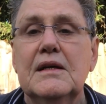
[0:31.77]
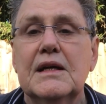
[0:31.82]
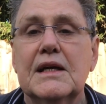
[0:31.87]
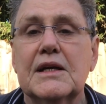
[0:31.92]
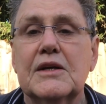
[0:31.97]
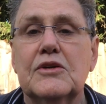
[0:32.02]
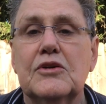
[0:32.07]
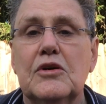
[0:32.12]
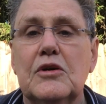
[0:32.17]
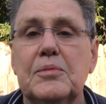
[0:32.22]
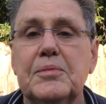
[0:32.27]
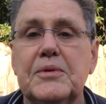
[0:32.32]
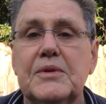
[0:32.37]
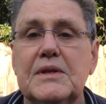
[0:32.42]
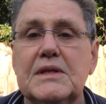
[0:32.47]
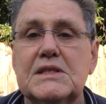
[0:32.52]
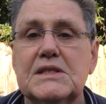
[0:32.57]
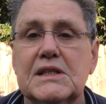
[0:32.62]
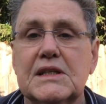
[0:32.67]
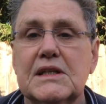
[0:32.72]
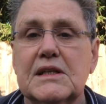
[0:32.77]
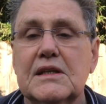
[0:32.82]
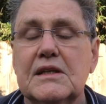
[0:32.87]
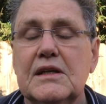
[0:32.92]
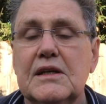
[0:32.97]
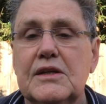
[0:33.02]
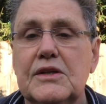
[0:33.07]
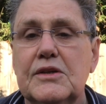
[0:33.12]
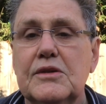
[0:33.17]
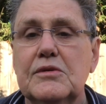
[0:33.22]
incorporating
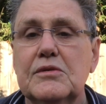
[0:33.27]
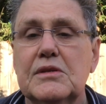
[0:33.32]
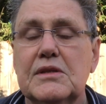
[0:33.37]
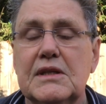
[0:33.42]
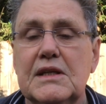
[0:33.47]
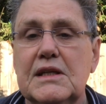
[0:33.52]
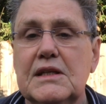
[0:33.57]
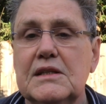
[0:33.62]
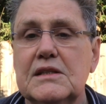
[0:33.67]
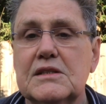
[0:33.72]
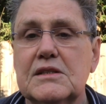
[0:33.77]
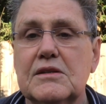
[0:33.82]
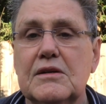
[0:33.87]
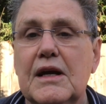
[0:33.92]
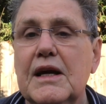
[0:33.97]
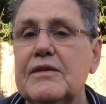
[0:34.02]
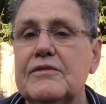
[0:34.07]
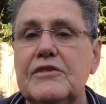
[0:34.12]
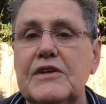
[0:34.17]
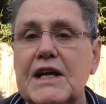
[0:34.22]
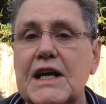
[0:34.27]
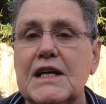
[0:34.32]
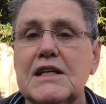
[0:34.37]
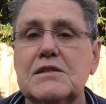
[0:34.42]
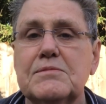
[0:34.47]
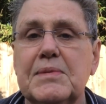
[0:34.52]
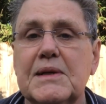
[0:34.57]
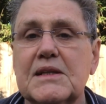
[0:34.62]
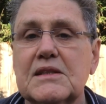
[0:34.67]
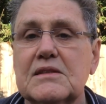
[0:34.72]
youth into every
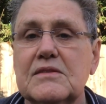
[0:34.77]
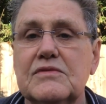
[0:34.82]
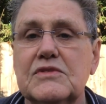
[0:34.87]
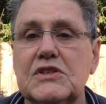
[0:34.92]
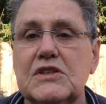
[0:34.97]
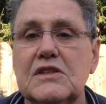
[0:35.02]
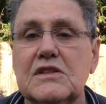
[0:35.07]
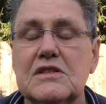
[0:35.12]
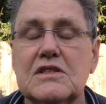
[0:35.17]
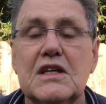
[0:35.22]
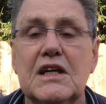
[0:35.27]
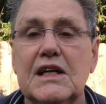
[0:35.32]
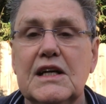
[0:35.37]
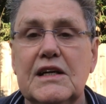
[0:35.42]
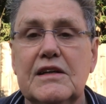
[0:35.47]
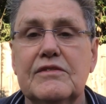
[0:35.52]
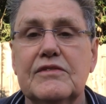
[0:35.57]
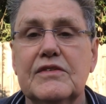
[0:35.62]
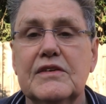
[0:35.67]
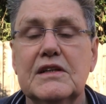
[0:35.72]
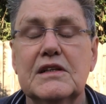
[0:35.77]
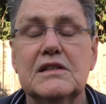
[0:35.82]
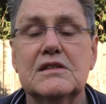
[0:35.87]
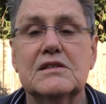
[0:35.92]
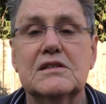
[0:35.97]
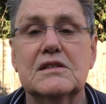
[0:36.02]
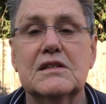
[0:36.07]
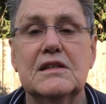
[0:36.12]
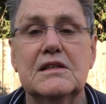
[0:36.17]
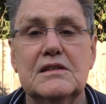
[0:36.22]
aspect of church life,
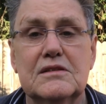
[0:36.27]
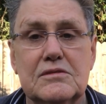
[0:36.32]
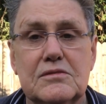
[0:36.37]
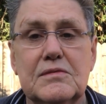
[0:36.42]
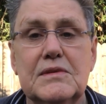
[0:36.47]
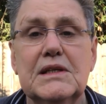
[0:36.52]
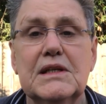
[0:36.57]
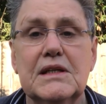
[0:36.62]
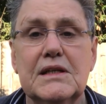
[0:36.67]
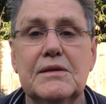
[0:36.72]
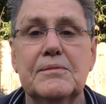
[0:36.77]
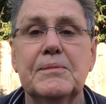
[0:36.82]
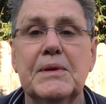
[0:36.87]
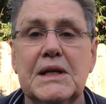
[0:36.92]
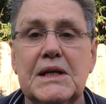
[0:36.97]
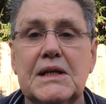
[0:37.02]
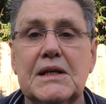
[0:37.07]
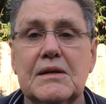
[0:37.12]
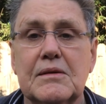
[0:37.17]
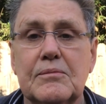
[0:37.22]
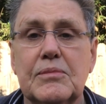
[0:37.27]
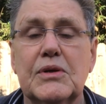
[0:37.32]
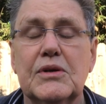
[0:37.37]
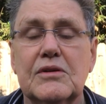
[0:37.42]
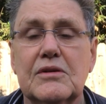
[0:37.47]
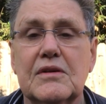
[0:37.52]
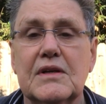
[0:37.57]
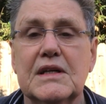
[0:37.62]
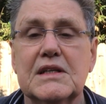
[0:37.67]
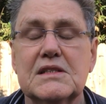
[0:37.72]
is, is really making
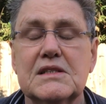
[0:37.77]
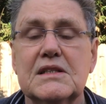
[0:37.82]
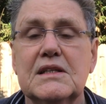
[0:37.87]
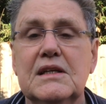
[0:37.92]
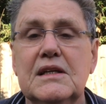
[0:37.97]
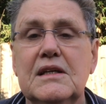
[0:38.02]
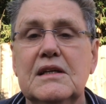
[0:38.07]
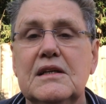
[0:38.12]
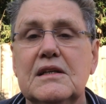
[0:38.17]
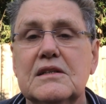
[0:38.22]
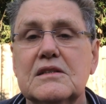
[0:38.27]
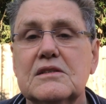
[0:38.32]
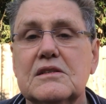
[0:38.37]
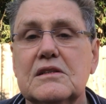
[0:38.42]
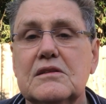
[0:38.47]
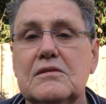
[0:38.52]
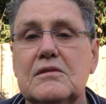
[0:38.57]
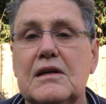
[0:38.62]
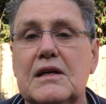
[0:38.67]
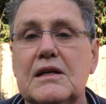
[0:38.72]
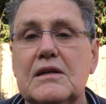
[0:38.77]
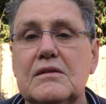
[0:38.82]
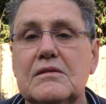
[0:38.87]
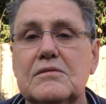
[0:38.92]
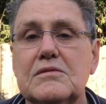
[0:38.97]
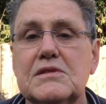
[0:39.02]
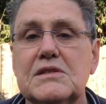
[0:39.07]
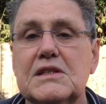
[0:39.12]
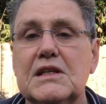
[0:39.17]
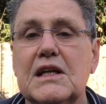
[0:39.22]
progress. So I
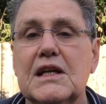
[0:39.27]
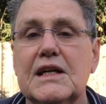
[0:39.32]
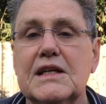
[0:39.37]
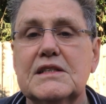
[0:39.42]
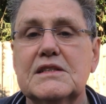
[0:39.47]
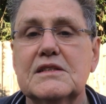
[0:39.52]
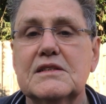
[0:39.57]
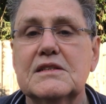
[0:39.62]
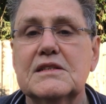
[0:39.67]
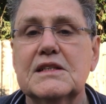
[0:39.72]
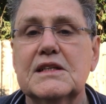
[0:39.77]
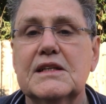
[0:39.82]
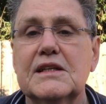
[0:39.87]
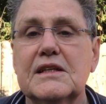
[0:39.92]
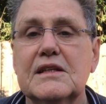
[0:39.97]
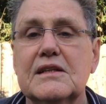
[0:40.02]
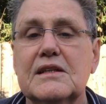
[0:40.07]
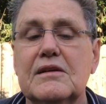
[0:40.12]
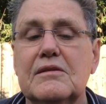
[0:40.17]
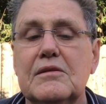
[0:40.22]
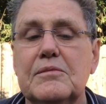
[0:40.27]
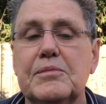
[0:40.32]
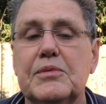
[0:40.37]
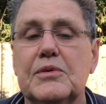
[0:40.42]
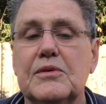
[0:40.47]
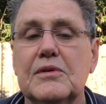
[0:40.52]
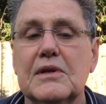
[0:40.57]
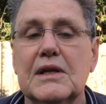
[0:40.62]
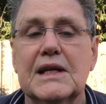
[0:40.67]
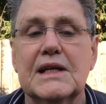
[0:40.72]
was delighted to hear the
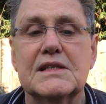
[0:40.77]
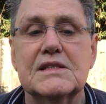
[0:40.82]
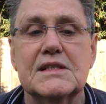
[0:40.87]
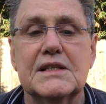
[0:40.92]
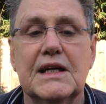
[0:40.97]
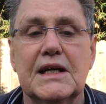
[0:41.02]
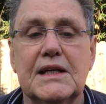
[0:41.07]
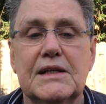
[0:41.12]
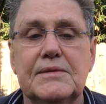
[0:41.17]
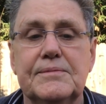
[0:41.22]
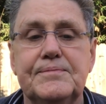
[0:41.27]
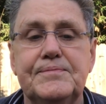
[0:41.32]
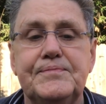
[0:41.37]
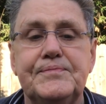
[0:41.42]
report last night.